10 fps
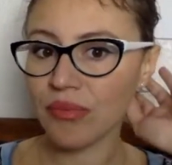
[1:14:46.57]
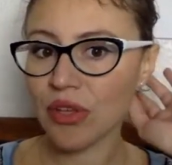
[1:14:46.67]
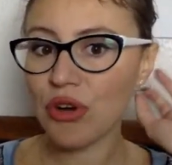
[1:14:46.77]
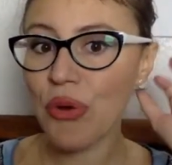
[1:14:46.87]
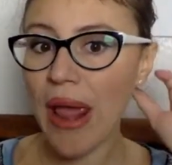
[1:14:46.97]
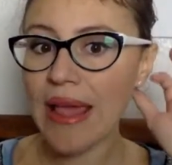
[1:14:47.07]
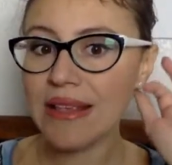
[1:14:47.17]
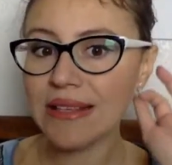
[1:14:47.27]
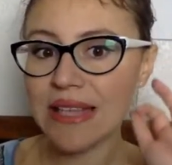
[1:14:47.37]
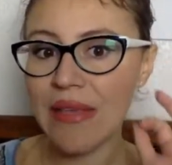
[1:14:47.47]

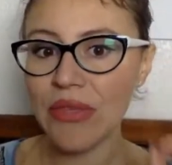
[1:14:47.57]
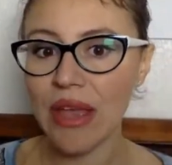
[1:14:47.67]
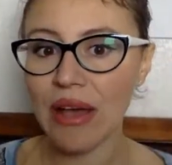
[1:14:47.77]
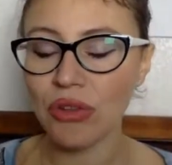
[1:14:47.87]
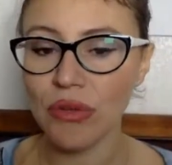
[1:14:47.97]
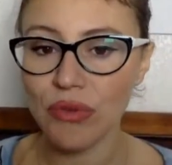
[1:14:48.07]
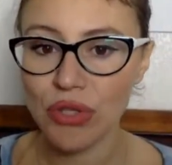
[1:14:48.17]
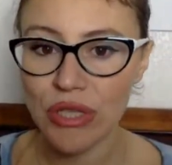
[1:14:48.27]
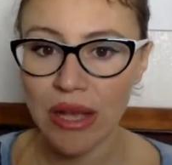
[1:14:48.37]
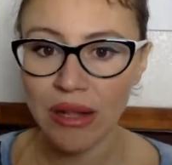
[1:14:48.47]
creating something out of
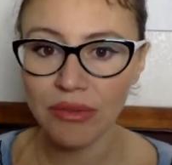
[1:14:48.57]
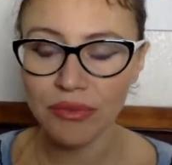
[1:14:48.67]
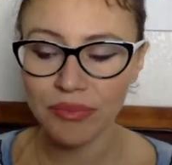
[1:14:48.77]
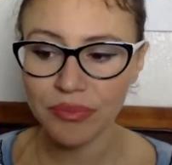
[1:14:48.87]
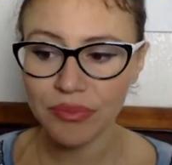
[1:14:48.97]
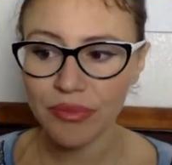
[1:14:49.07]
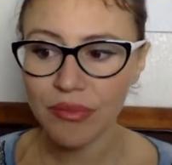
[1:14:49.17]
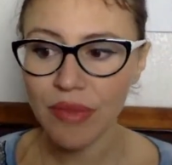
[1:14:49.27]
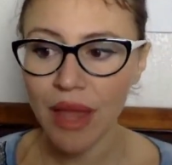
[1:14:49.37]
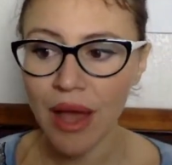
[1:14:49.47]
yourself.
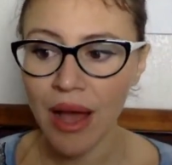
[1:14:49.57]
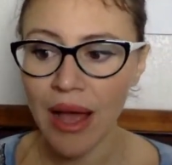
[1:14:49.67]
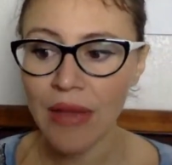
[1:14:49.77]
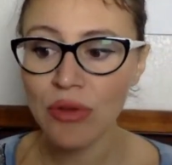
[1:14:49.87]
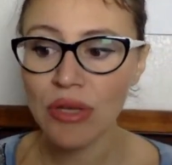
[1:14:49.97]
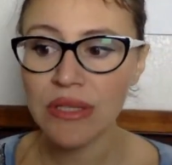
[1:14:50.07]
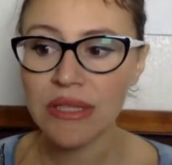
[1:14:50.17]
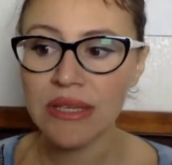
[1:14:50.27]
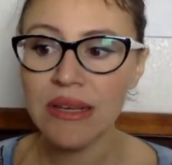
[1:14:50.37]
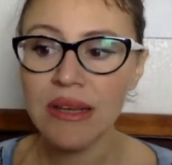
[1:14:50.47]
And you can
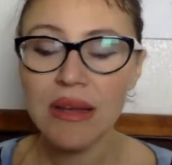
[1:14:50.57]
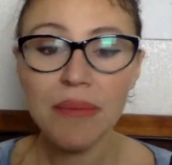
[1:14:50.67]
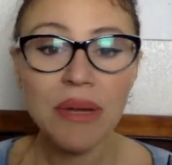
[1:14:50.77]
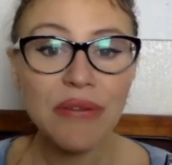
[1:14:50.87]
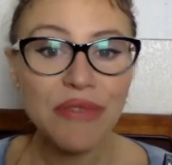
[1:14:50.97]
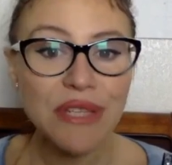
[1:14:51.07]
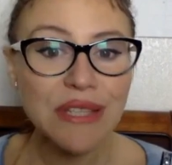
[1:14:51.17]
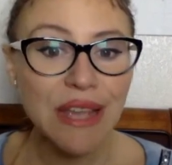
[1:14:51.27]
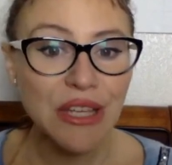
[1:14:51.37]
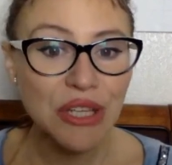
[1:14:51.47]
see
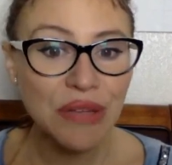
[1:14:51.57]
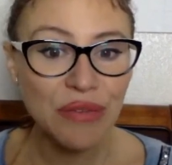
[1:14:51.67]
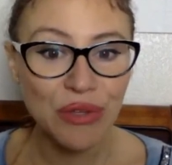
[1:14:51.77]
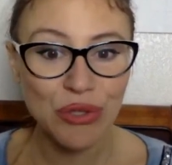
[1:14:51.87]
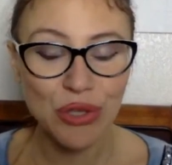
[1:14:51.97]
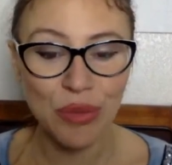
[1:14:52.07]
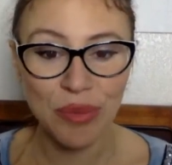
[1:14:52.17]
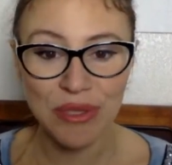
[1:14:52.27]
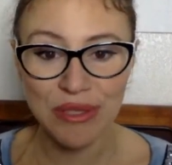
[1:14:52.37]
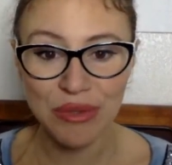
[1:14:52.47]
manifestation of those
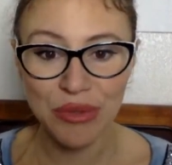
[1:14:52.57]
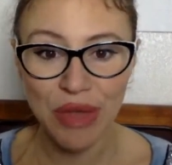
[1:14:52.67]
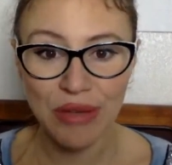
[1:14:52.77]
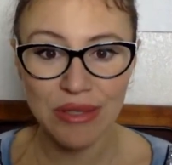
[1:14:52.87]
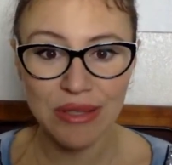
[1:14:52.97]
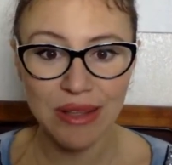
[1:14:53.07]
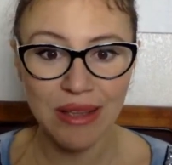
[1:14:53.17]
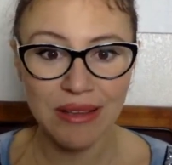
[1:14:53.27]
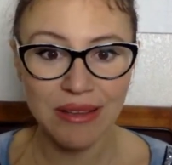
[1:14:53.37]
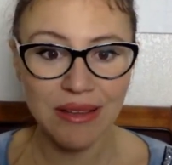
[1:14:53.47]
topics in
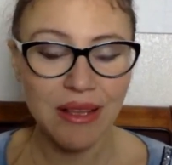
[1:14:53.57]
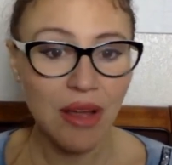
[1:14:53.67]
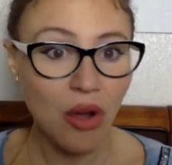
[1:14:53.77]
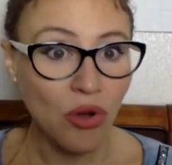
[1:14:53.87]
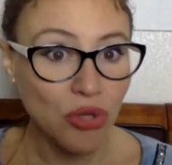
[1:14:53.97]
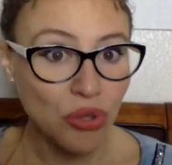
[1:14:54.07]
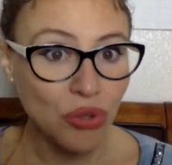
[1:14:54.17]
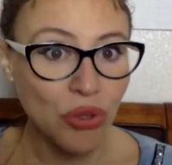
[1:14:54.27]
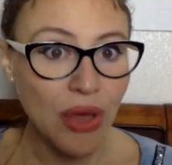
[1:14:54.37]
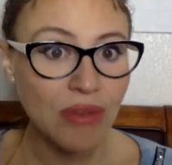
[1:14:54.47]
2018. Also,
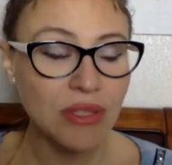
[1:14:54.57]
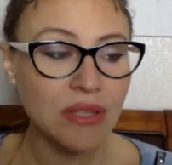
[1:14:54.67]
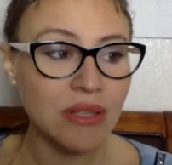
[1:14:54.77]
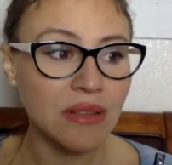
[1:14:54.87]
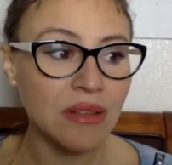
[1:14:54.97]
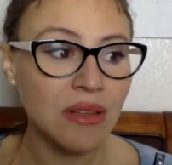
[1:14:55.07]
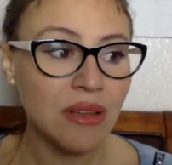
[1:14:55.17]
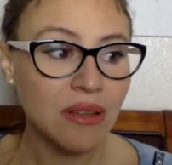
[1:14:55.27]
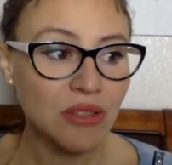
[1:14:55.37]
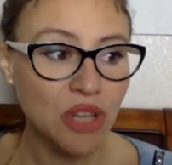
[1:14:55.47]

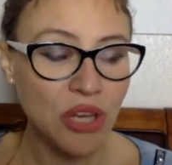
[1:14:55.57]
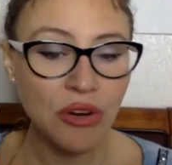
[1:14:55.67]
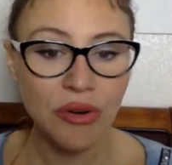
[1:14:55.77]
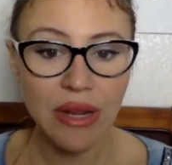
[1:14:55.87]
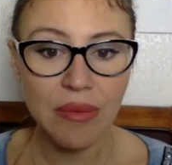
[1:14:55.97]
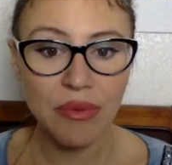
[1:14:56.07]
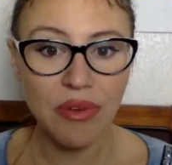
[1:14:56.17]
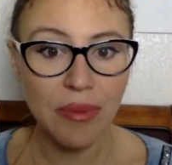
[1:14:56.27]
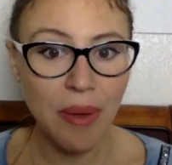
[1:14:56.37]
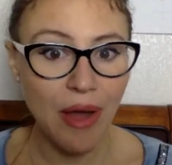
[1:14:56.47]
January can be
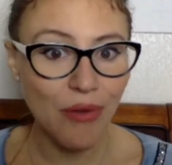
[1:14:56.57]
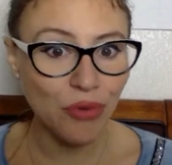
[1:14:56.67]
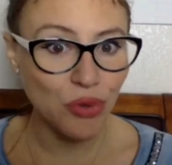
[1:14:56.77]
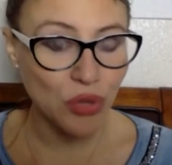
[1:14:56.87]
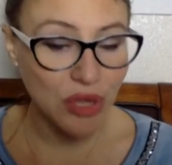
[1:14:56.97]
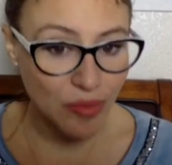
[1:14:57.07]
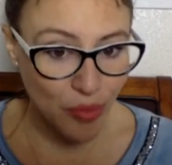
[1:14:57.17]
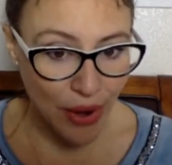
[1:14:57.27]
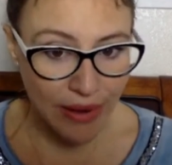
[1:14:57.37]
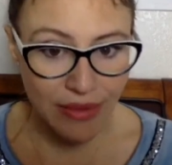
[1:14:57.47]
very powerful to get
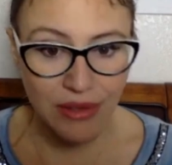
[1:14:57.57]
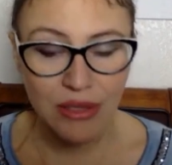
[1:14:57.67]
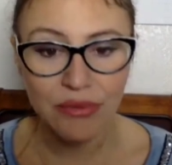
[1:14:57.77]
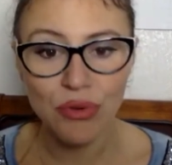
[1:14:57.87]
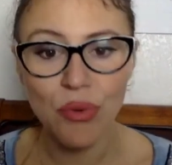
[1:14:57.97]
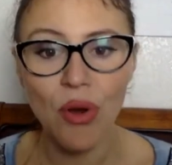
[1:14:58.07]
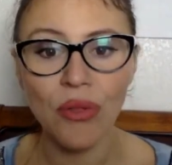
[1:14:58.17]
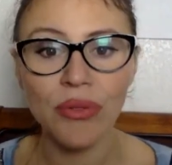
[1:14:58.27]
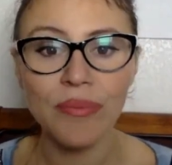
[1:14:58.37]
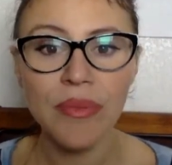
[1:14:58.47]
pregnant if you
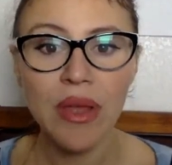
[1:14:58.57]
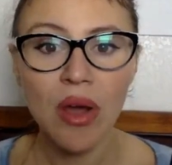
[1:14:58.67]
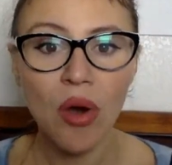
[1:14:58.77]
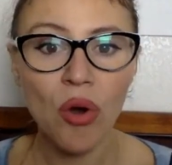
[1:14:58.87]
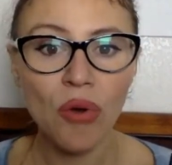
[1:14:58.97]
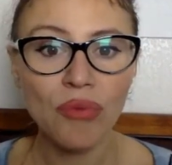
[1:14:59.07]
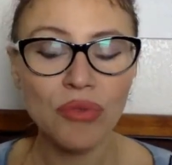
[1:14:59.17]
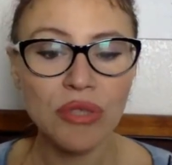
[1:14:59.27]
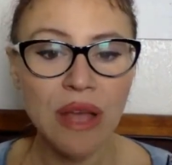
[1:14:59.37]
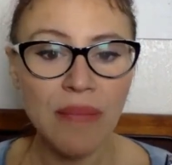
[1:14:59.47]
want, or for
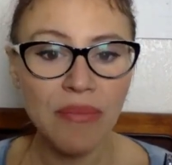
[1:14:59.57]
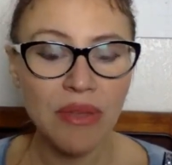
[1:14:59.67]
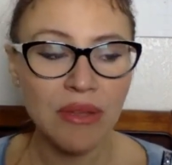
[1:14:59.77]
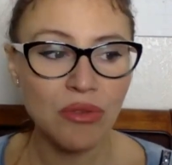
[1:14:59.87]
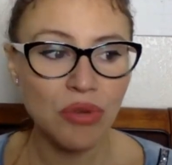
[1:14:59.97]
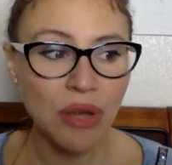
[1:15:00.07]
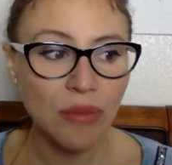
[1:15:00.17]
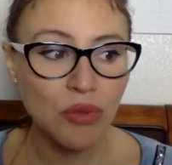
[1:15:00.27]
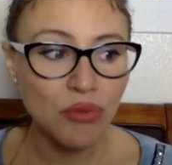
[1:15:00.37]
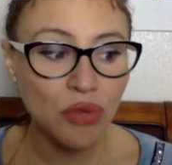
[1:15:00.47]
something to come
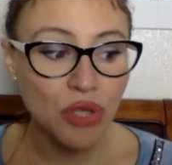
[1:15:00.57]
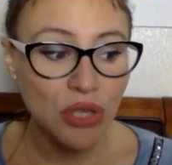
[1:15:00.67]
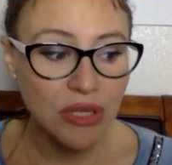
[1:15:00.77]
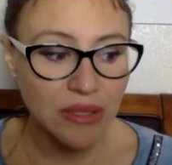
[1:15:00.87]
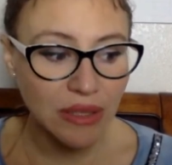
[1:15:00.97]
to fruition in the